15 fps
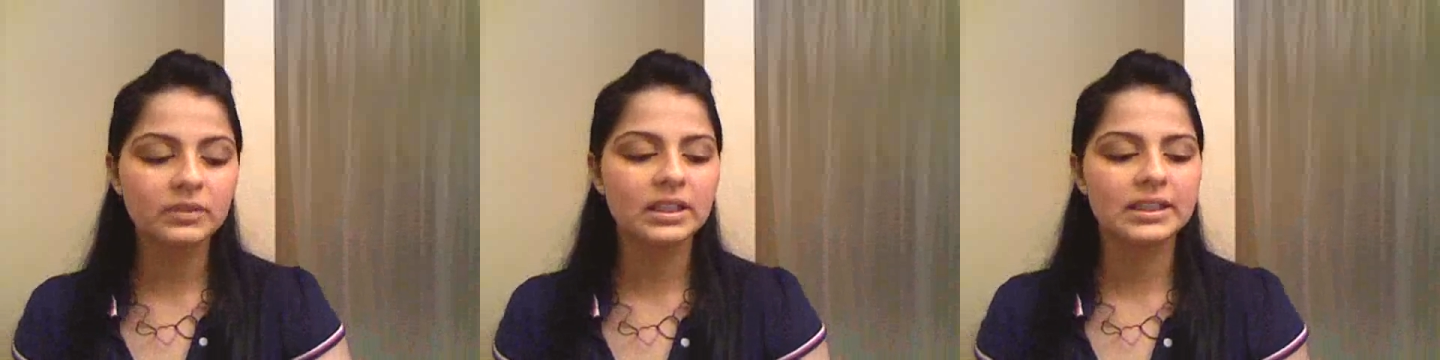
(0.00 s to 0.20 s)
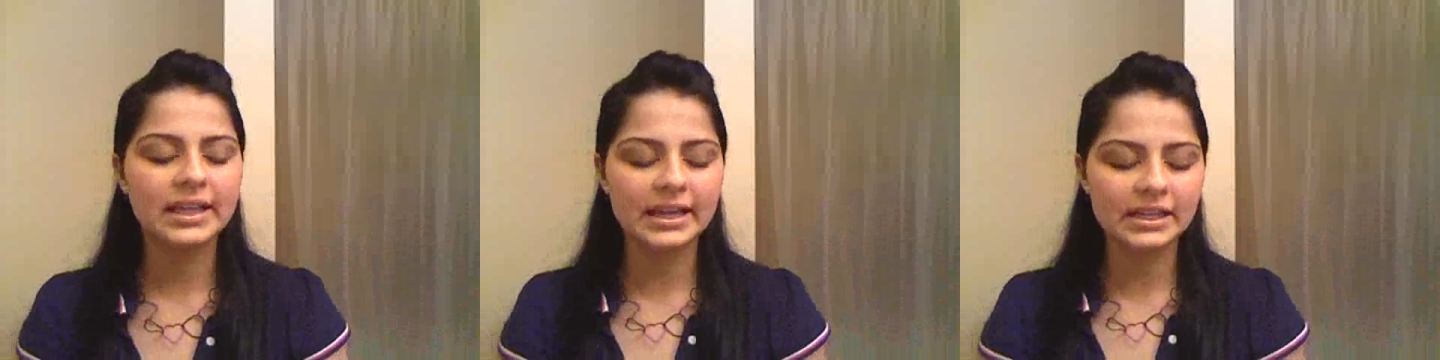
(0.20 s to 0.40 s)

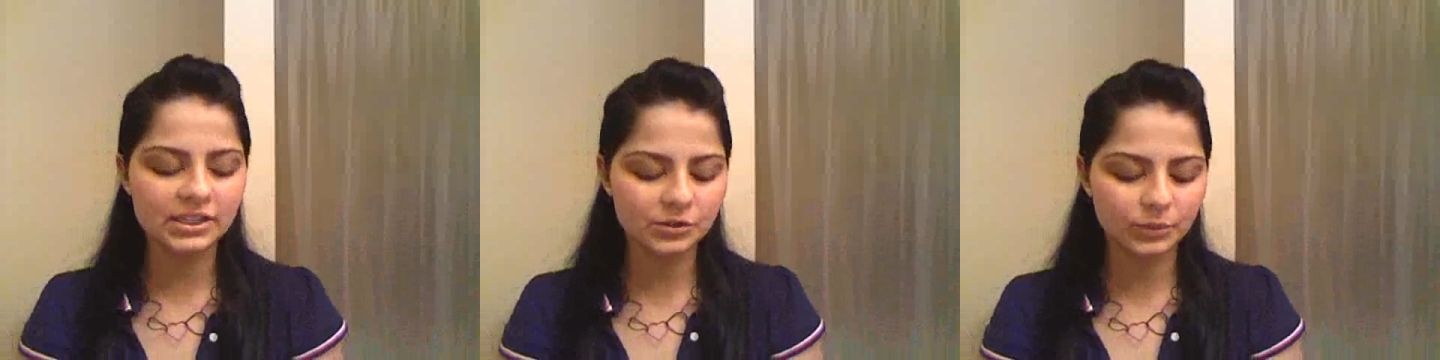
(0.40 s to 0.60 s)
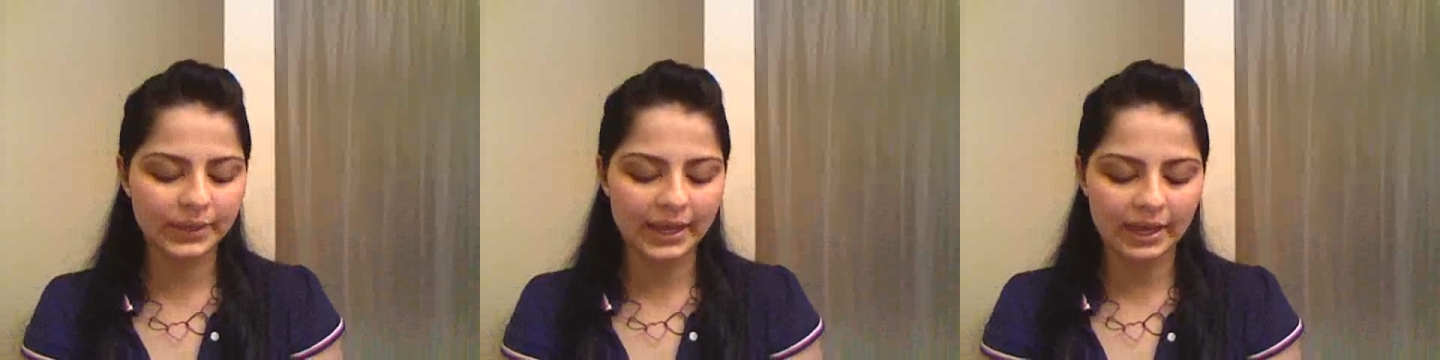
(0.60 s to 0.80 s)

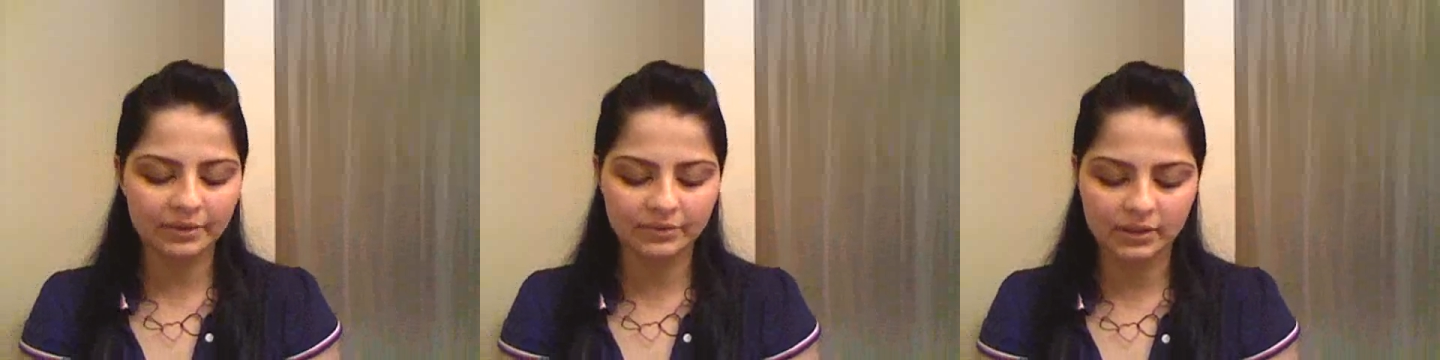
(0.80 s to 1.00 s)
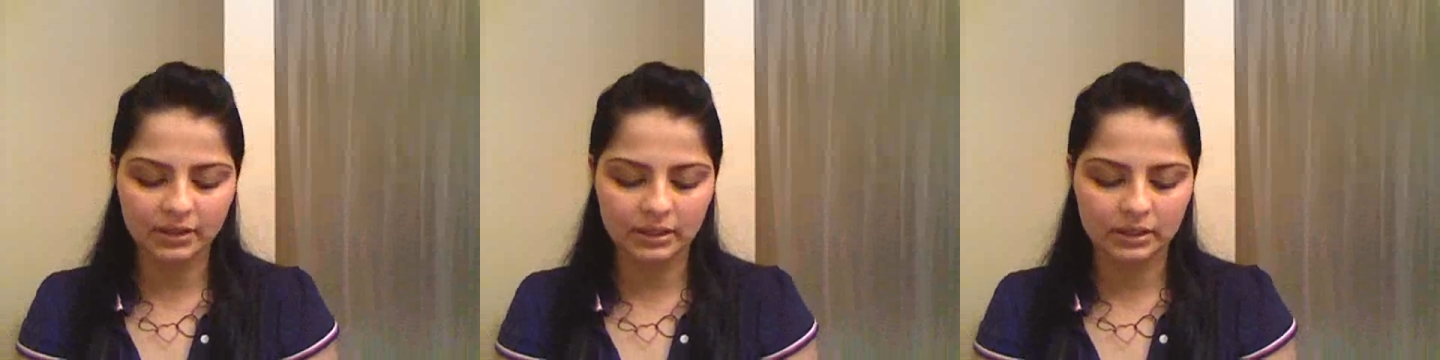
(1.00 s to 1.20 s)
Next, we
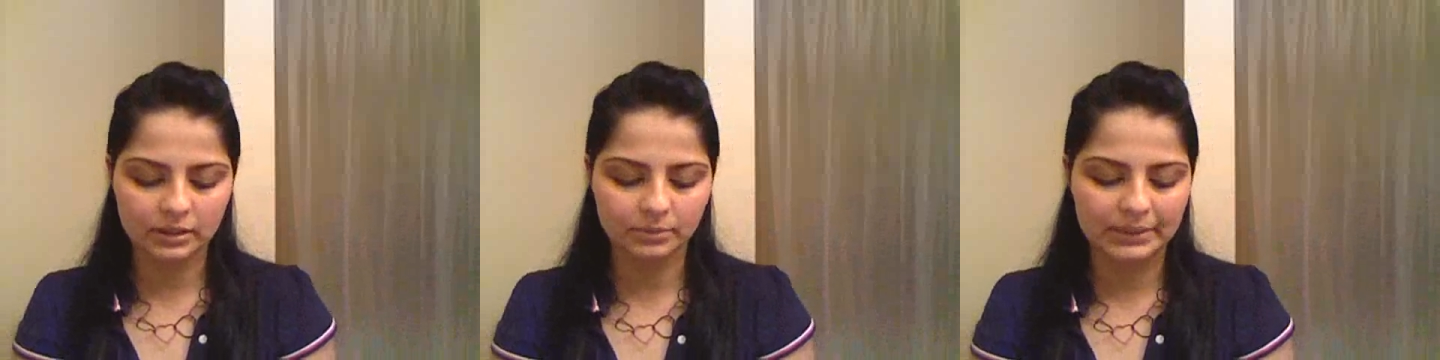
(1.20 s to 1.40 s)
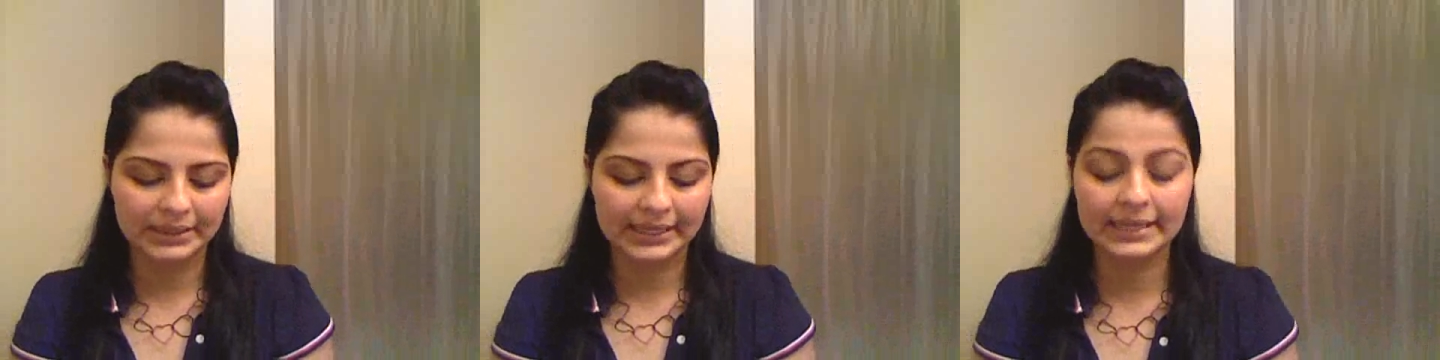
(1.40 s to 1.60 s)
have the
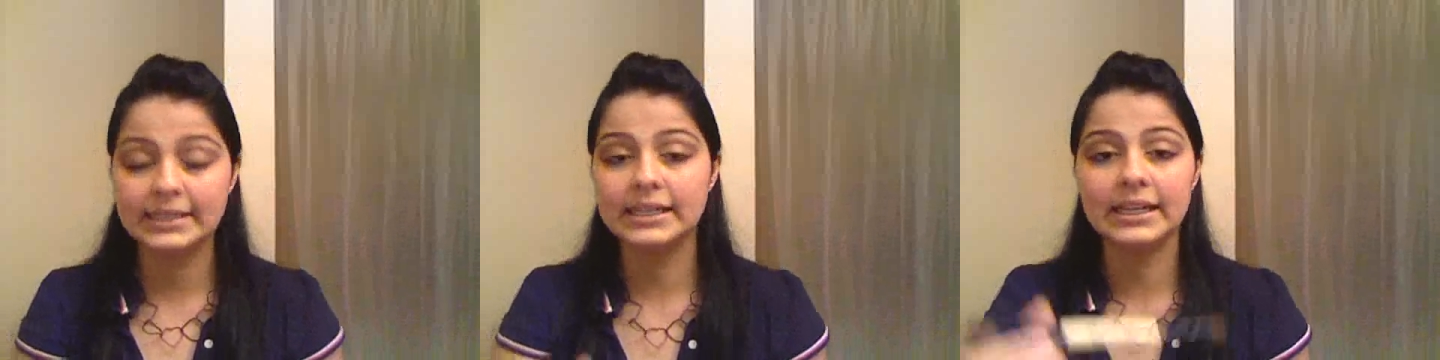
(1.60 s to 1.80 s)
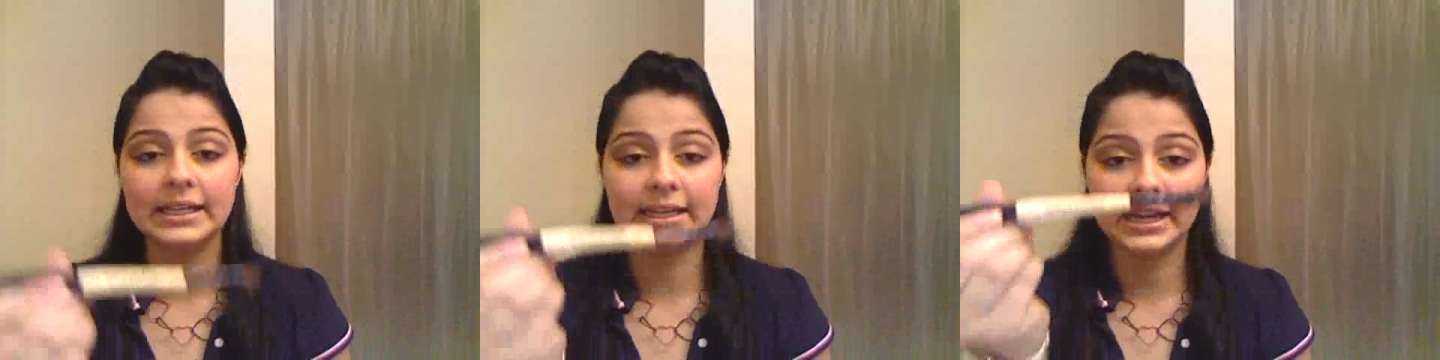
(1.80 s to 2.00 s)

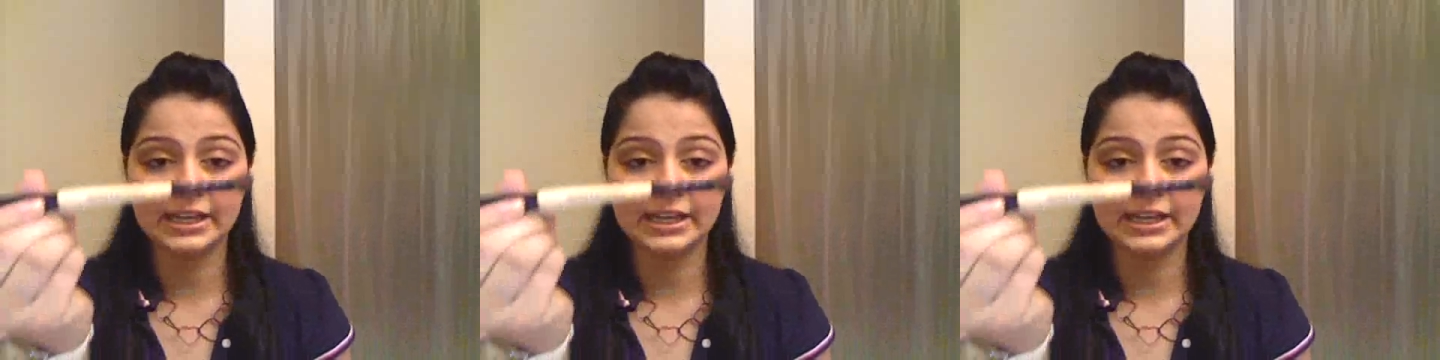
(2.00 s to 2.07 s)
blending and